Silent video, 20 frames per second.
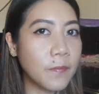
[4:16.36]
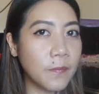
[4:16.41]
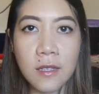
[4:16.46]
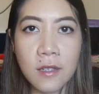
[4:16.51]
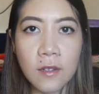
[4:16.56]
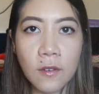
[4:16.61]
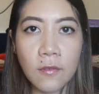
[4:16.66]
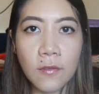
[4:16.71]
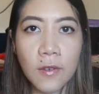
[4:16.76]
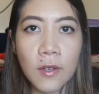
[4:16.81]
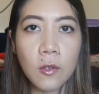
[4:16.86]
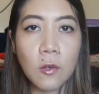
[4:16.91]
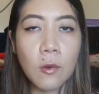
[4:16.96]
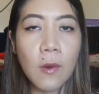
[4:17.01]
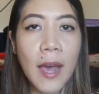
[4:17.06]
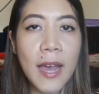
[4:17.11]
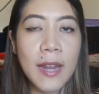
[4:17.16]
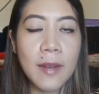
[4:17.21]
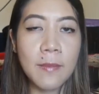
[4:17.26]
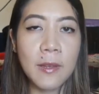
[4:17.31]
I still feel
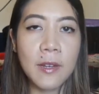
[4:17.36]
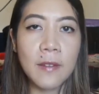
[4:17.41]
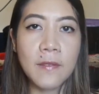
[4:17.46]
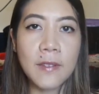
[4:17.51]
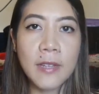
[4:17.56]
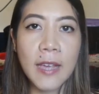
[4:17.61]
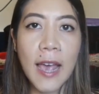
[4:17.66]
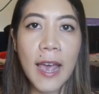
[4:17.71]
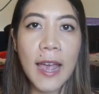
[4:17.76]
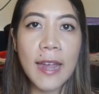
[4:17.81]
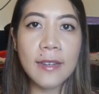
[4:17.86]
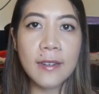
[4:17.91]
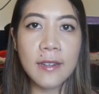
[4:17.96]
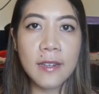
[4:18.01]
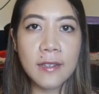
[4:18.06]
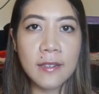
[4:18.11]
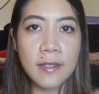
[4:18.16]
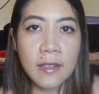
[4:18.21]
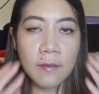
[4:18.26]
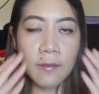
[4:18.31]
quite a bit of
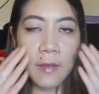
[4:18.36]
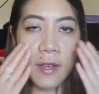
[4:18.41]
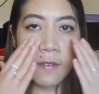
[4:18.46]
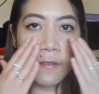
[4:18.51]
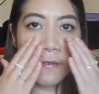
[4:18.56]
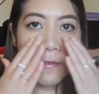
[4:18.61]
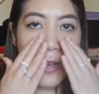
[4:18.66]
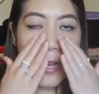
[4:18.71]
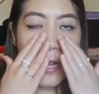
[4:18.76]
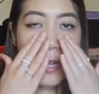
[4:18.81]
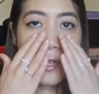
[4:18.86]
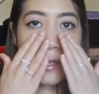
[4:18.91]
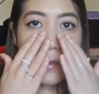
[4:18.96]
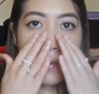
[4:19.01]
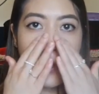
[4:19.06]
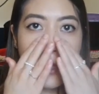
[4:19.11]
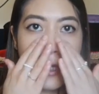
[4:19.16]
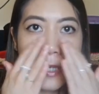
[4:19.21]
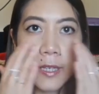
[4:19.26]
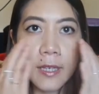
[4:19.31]
tightness in my face,
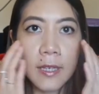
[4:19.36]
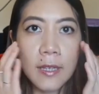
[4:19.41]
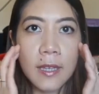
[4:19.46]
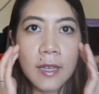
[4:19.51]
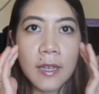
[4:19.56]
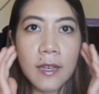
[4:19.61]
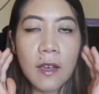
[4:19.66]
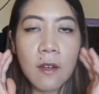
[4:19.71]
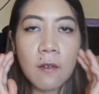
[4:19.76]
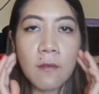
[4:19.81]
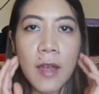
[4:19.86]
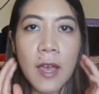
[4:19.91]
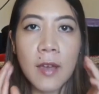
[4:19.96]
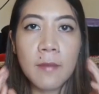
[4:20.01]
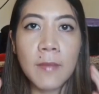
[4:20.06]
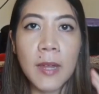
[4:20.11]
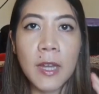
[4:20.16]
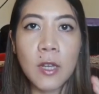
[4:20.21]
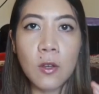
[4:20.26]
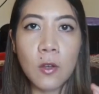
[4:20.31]
particularly
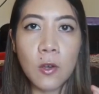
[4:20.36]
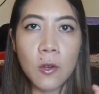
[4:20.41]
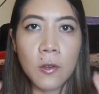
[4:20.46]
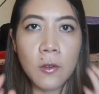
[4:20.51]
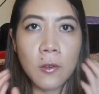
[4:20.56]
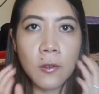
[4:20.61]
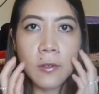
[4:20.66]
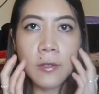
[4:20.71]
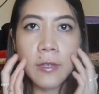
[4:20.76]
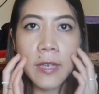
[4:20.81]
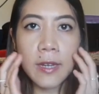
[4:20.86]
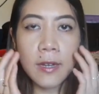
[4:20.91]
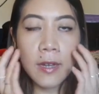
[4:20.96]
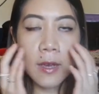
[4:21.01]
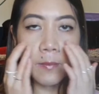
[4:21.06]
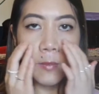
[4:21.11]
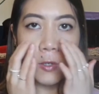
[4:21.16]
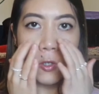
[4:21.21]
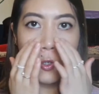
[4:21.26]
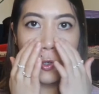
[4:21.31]
around my nose and
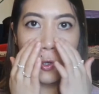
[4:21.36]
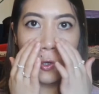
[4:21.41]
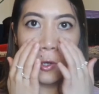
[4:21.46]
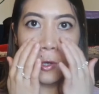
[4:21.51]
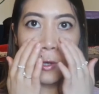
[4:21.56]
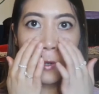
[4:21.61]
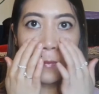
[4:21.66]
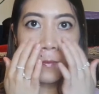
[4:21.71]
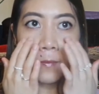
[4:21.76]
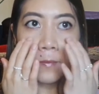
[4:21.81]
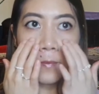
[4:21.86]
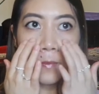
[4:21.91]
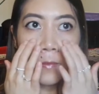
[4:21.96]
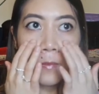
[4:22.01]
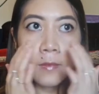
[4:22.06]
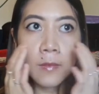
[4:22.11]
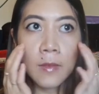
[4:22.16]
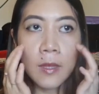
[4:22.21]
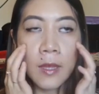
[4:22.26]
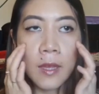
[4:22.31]
upper jaw,
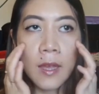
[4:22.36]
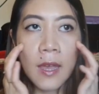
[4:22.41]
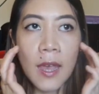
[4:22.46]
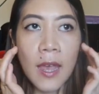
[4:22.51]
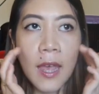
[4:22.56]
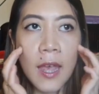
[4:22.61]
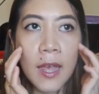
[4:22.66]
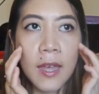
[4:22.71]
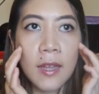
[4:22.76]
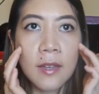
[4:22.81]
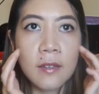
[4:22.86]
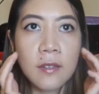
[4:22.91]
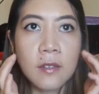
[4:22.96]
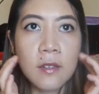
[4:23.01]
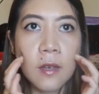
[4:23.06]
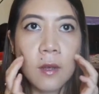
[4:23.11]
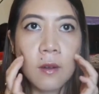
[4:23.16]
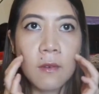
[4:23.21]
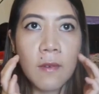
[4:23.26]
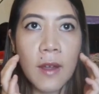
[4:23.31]
and
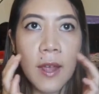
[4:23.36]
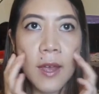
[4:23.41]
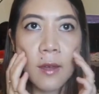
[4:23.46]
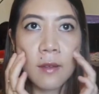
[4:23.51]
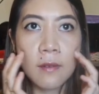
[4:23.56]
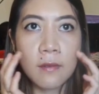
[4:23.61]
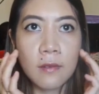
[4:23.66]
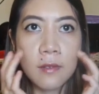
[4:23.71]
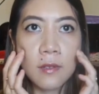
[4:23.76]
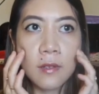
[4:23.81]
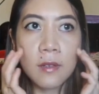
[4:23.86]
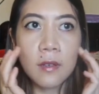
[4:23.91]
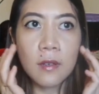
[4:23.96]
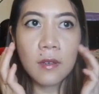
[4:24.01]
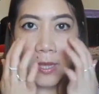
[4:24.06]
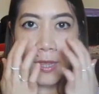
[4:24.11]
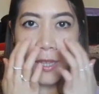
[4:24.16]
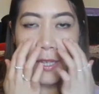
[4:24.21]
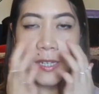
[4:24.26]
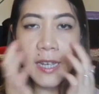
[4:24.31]
around
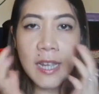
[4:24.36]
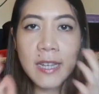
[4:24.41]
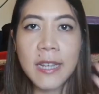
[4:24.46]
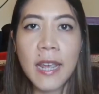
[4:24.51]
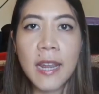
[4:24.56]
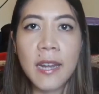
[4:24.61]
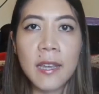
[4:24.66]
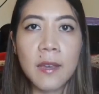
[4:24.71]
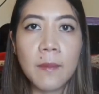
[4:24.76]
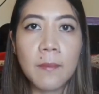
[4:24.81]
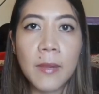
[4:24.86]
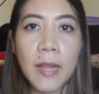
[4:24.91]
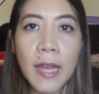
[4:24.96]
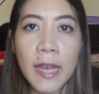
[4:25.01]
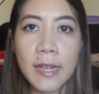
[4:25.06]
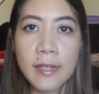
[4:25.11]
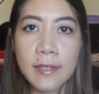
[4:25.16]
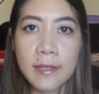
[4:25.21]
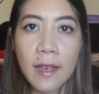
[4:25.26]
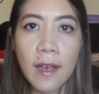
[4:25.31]
where the titanium
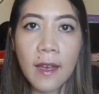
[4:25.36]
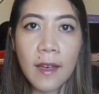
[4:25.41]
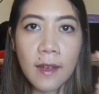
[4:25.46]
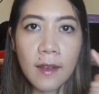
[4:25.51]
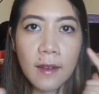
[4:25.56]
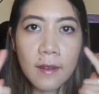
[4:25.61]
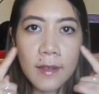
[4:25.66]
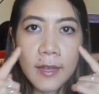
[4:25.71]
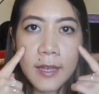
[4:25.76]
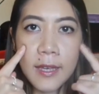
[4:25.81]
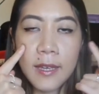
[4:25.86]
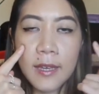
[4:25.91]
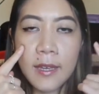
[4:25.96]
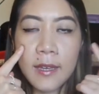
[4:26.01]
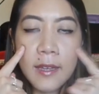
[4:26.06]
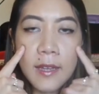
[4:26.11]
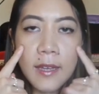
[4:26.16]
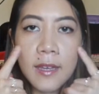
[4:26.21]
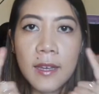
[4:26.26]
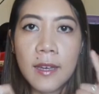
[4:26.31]
plates are,
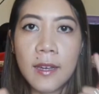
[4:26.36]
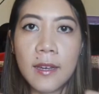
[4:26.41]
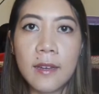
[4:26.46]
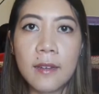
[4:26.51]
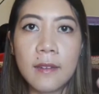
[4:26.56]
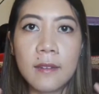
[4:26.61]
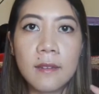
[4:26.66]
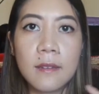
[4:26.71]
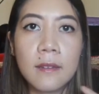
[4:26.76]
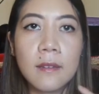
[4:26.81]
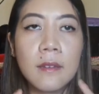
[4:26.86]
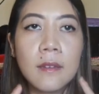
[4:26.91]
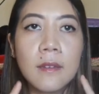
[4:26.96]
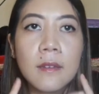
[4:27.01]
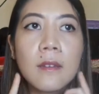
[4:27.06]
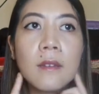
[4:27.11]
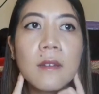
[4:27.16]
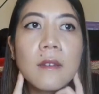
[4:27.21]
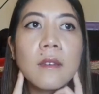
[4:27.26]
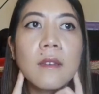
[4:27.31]
here, here,
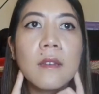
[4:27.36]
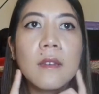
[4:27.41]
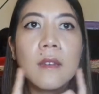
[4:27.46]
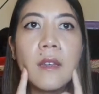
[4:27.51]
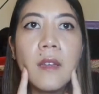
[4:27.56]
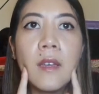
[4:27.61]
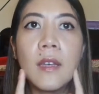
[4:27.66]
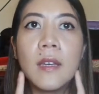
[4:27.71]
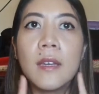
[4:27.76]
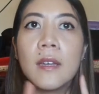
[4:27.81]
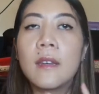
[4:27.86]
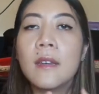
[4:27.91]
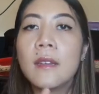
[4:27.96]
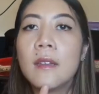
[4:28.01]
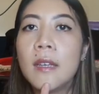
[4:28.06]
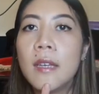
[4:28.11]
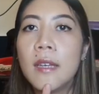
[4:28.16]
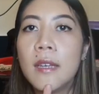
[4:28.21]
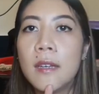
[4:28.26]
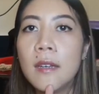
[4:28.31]
here,
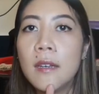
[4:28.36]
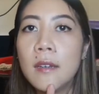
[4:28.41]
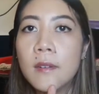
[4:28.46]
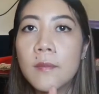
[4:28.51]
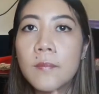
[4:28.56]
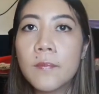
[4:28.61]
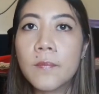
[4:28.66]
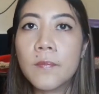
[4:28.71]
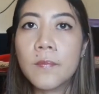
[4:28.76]
and here.